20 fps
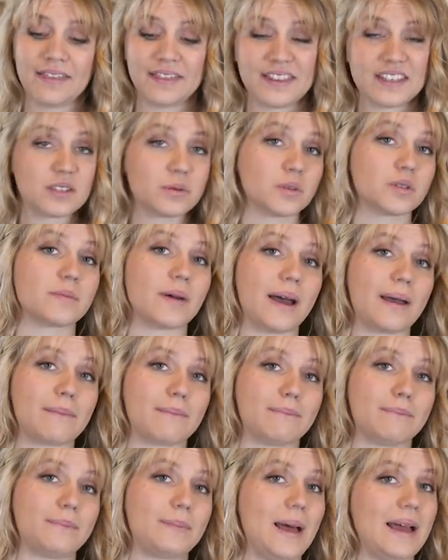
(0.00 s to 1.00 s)
This was
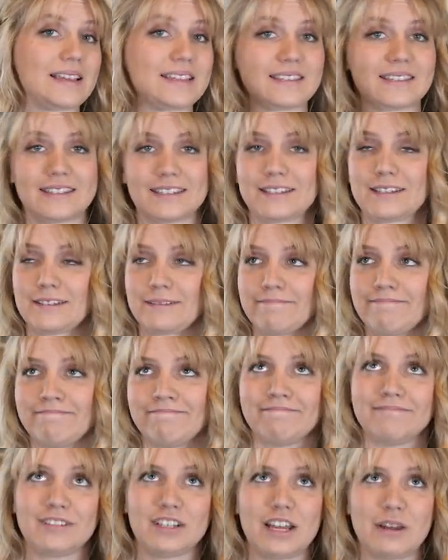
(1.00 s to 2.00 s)
my best,
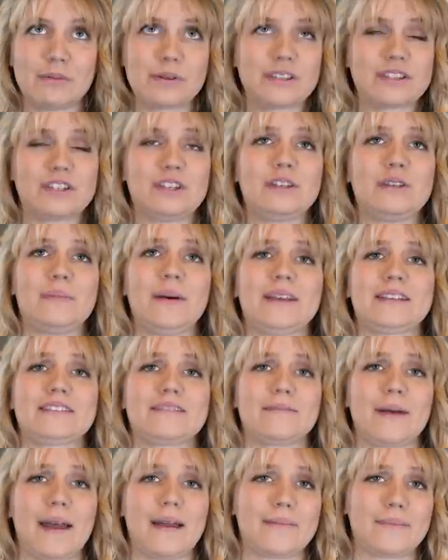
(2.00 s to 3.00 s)
it was to the best
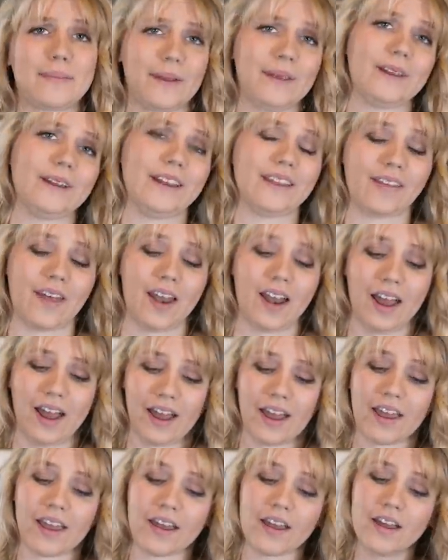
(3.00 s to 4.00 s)
of my ability that
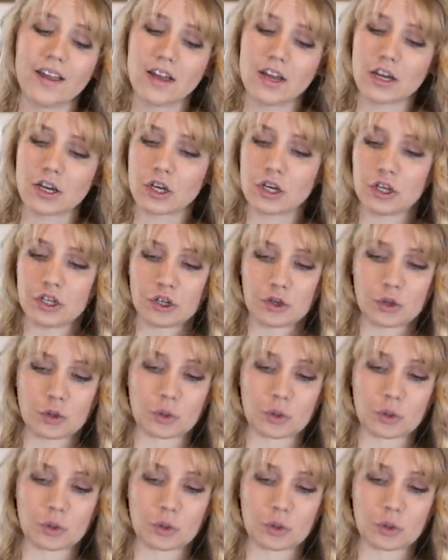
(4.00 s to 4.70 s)
I could